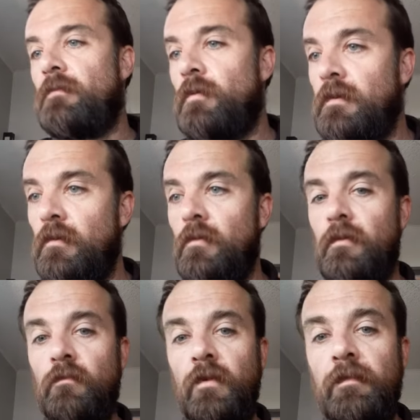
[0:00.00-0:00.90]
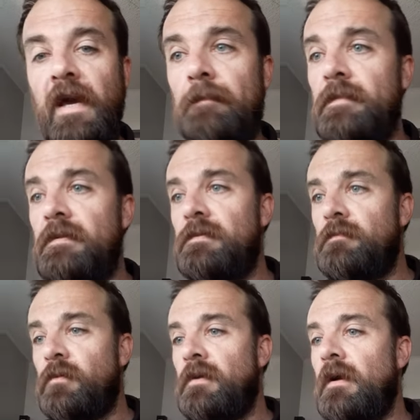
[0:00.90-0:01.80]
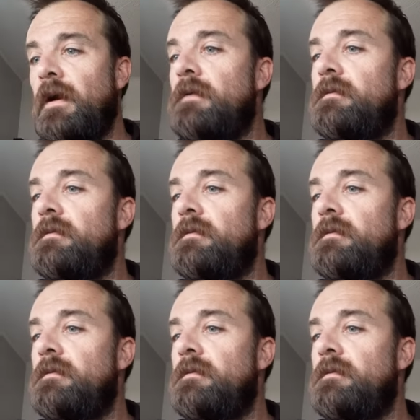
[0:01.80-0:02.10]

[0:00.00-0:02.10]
one Lord, one baptism, one God.